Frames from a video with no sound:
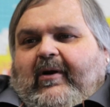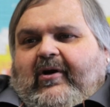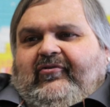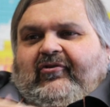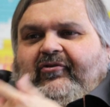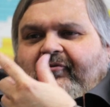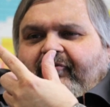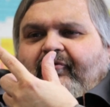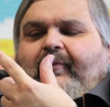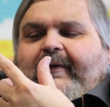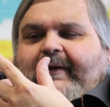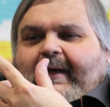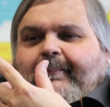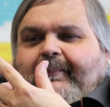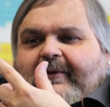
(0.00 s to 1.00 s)
processes to
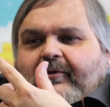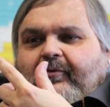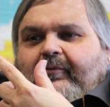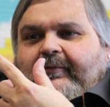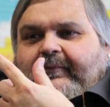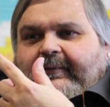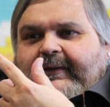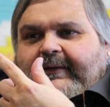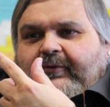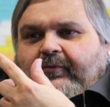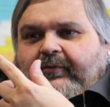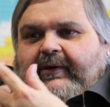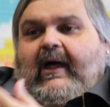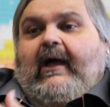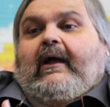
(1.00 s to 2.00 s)
end up in your in
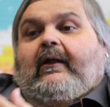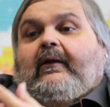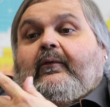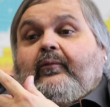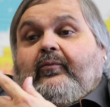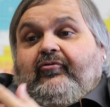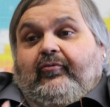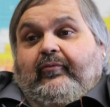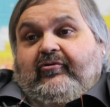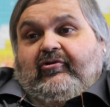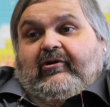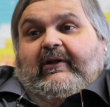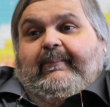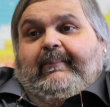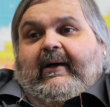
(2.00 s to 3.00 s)
your nail was
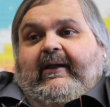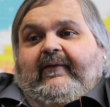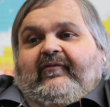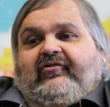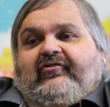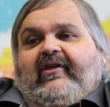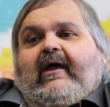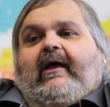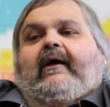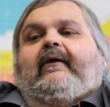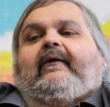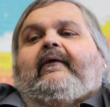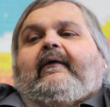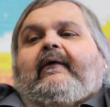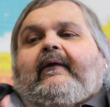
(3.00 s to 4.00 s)
originally part of a star,
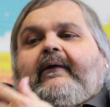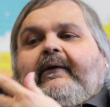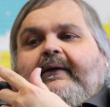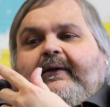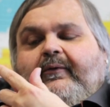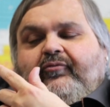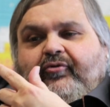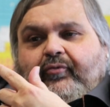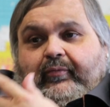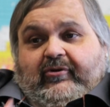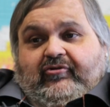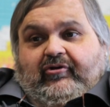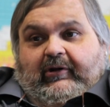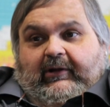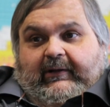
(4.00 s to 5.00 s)
and it was
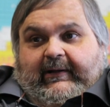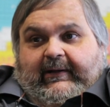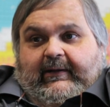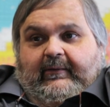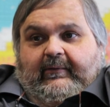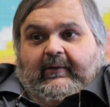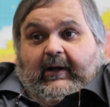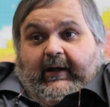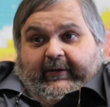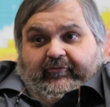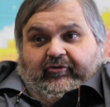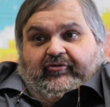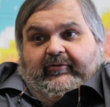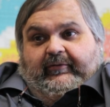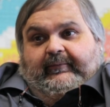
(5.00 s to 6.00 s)
originally
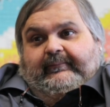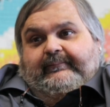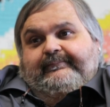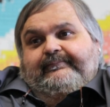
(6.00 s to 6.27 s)
hydrogen